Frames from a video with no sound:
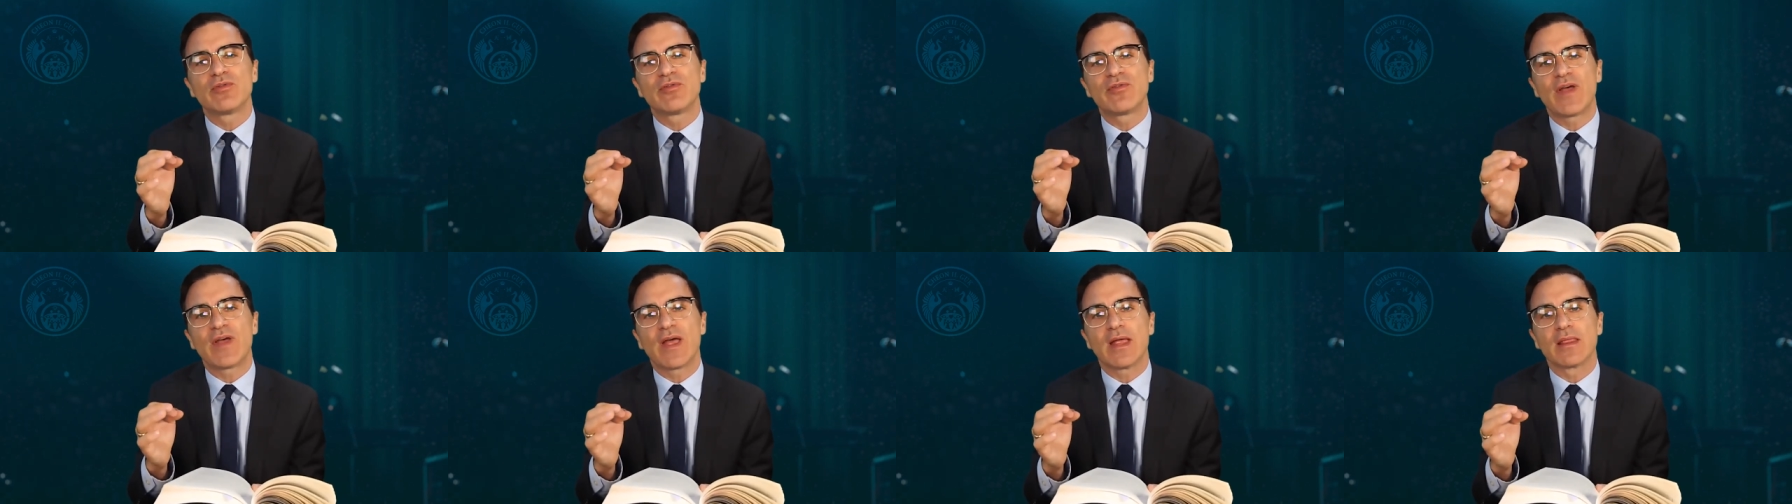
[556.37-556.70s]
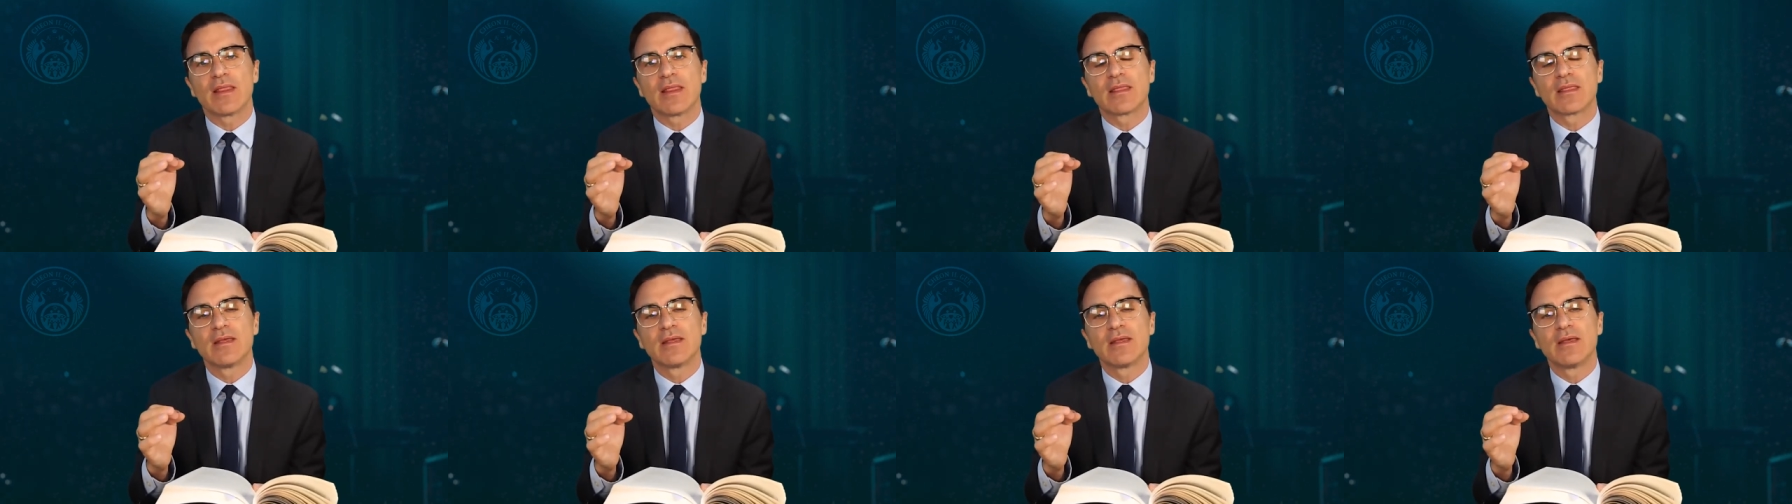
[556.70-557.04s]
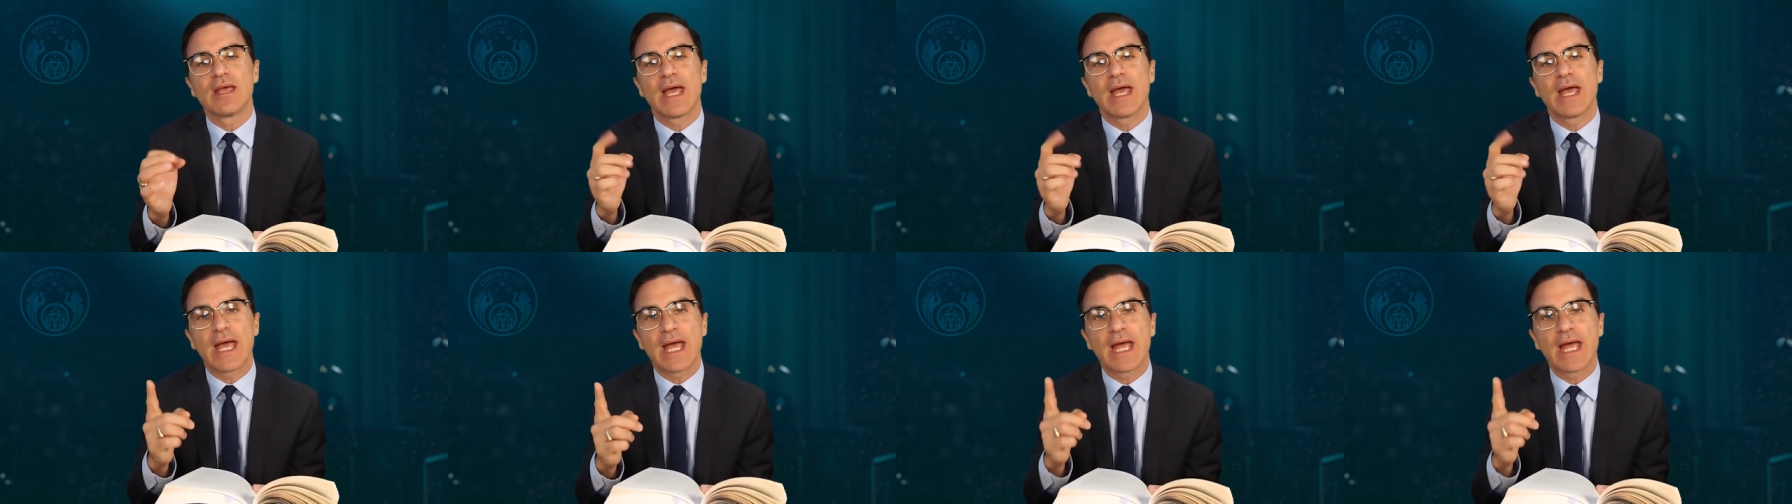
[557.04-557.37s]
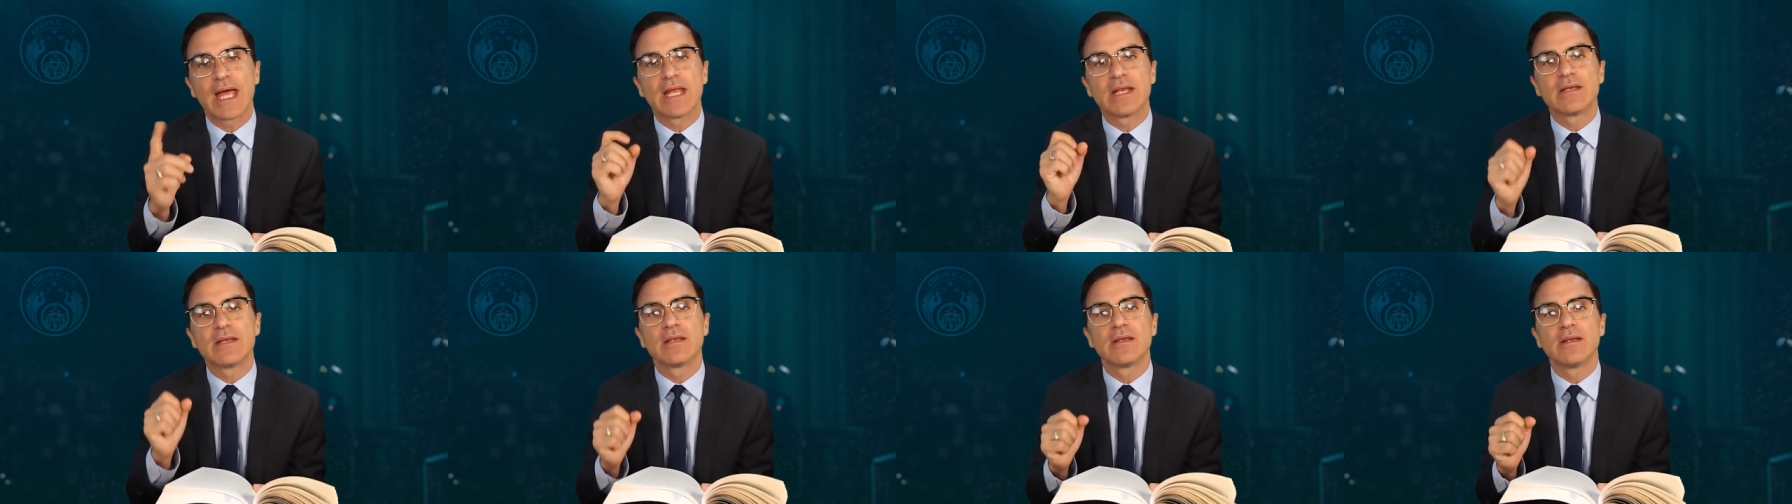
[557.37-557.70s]
faith
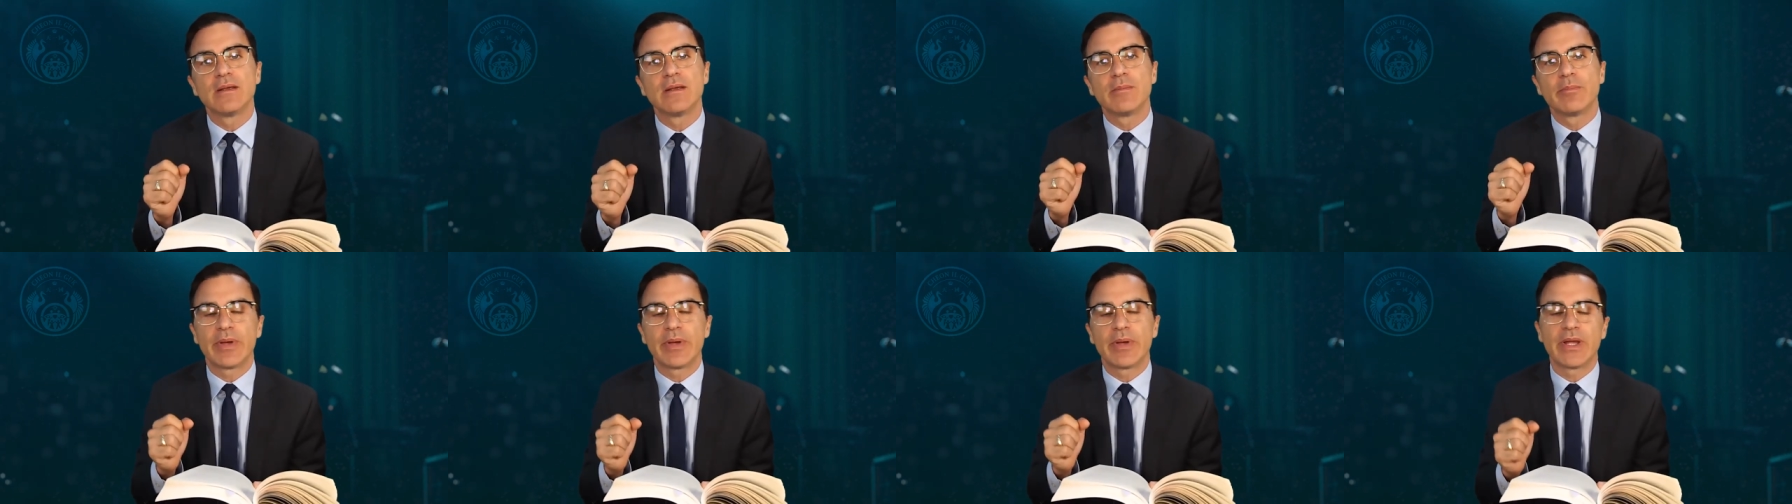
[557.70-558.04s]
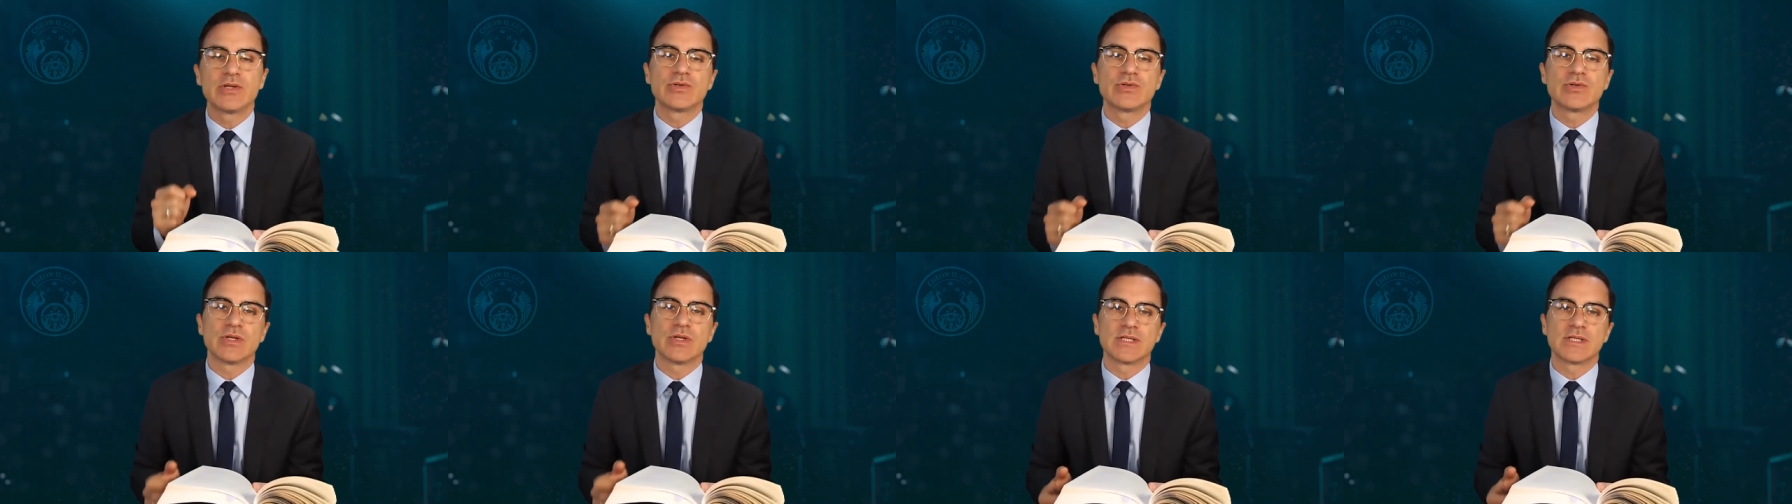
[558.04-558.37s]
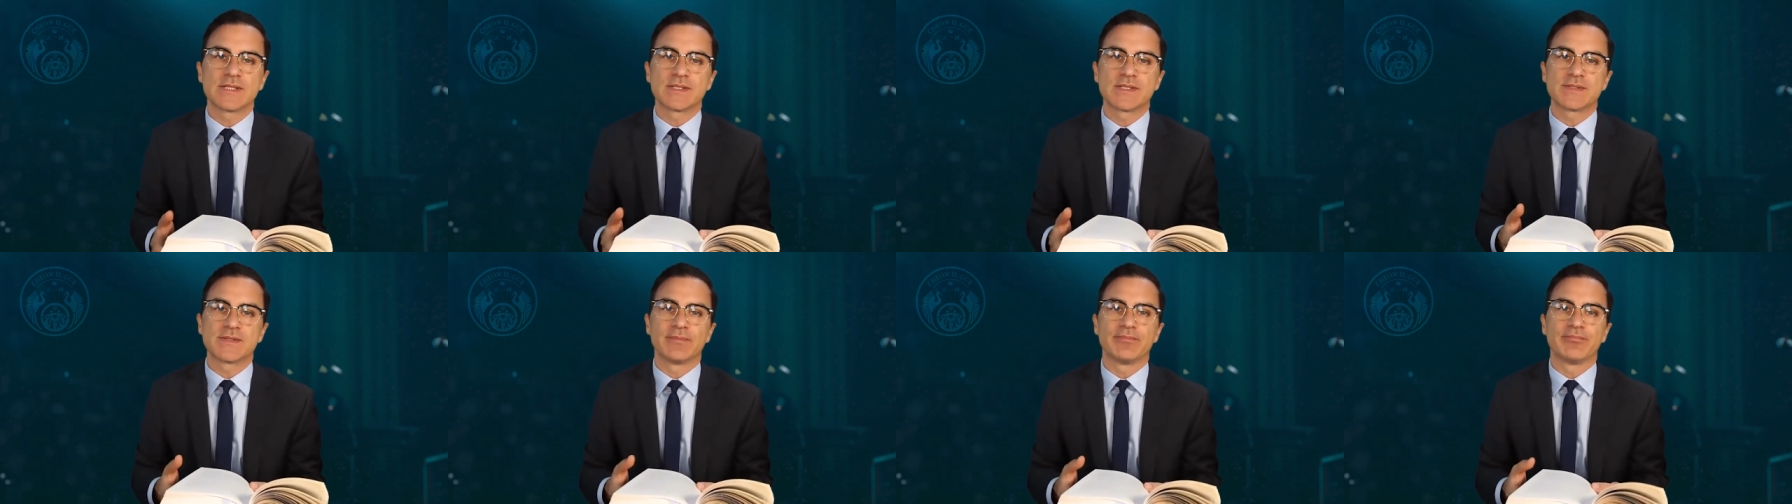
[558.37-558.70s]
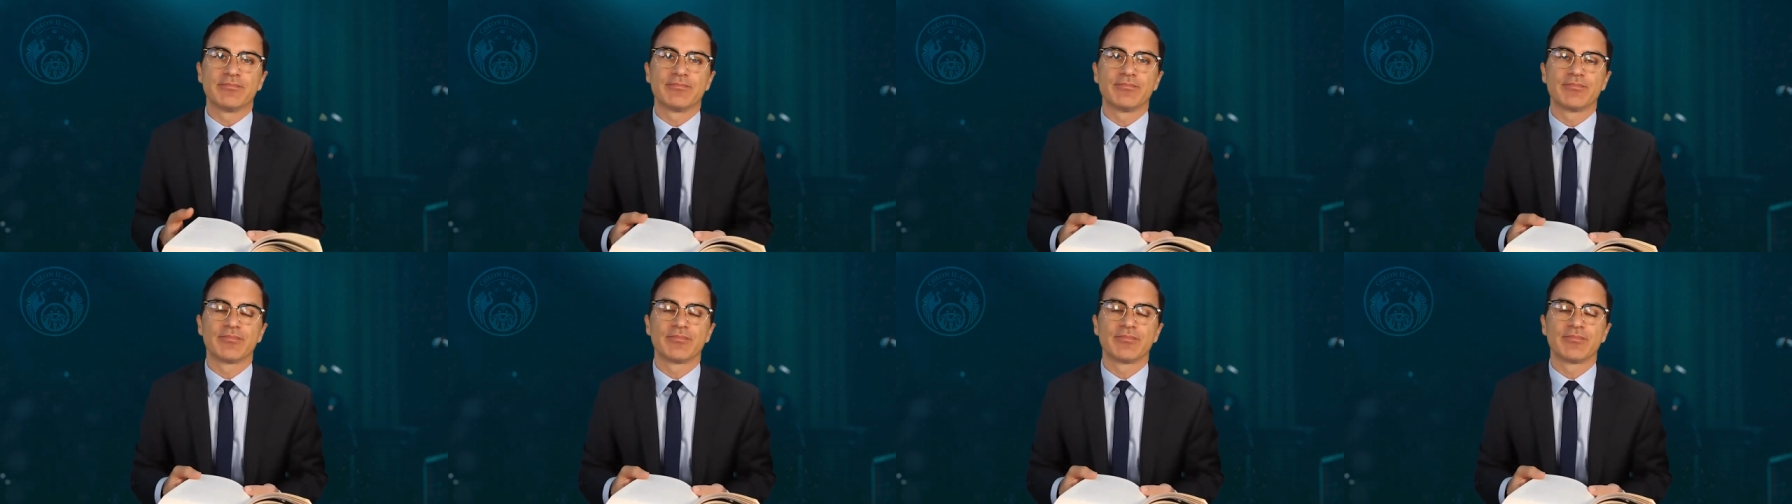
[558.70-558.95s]
and patriotism.